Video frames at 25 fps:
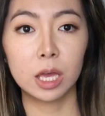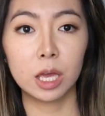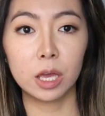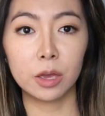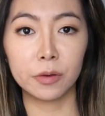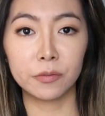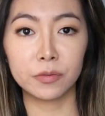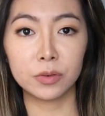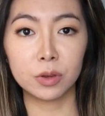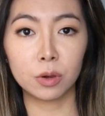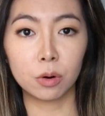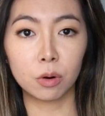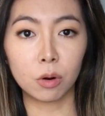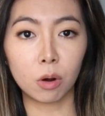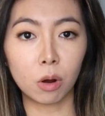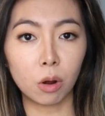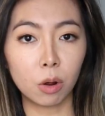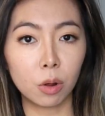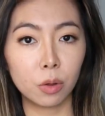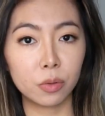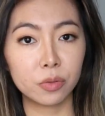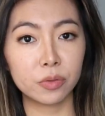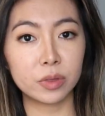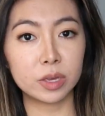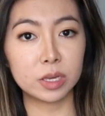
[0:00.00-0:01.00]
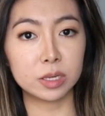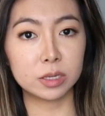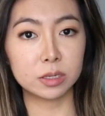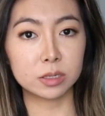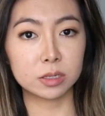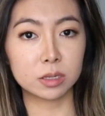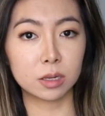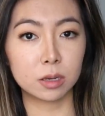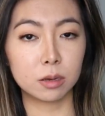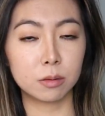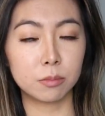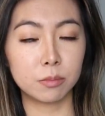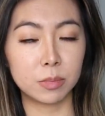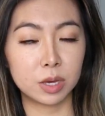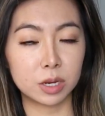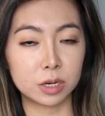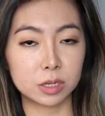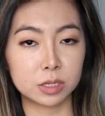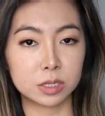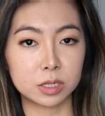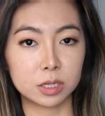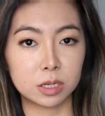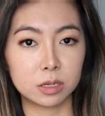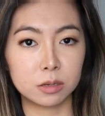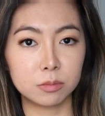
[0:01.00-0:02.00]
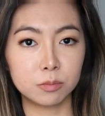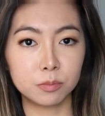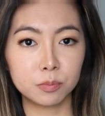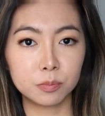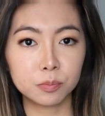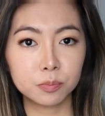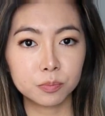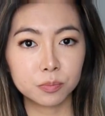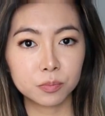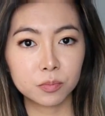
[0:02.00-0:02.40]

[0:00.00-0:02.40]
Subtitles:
if you're on these medicine,